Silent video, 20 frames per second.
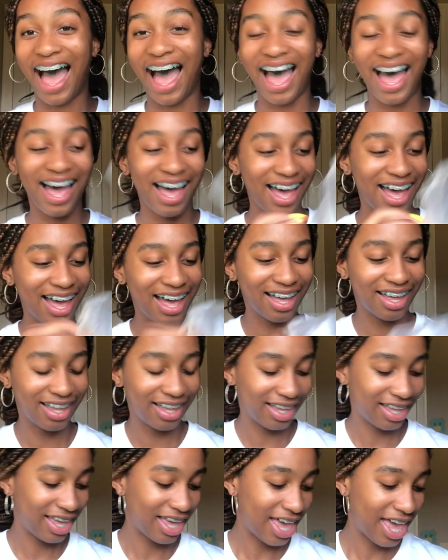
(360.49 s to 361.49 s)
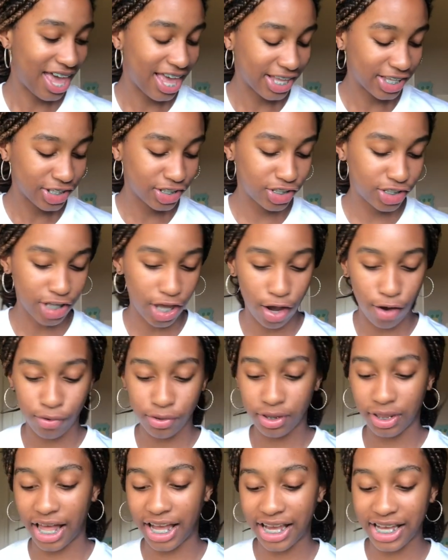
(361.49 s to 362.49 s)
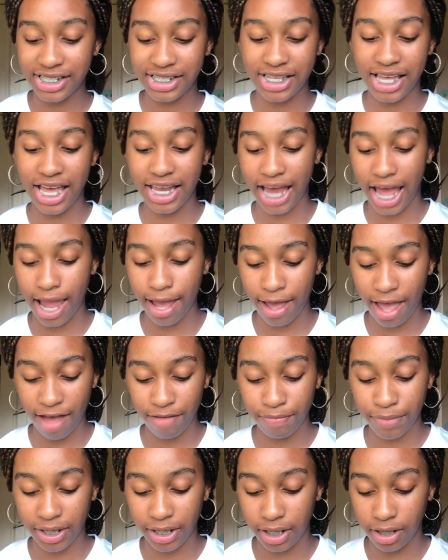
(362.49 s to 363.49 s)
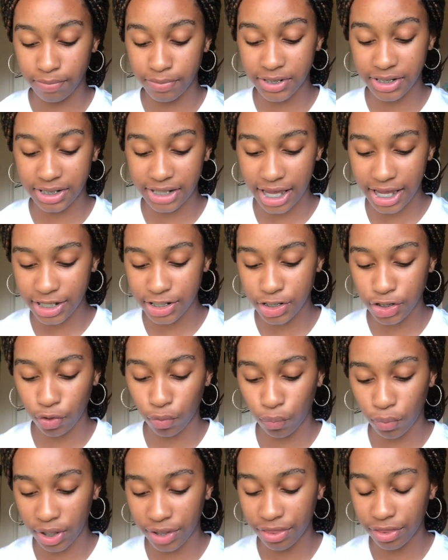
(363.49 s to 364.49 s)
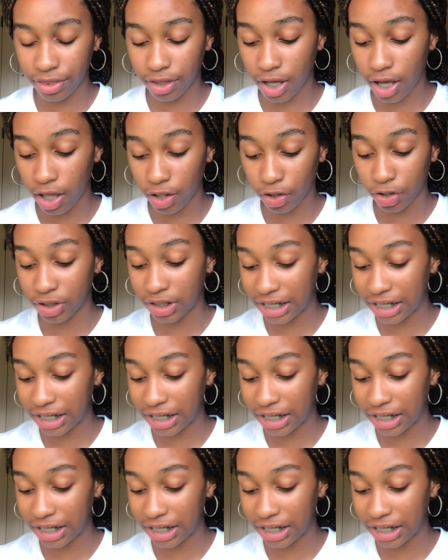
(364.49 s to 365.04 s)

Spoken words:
Ah! So, like I said, I have been obsessed with the color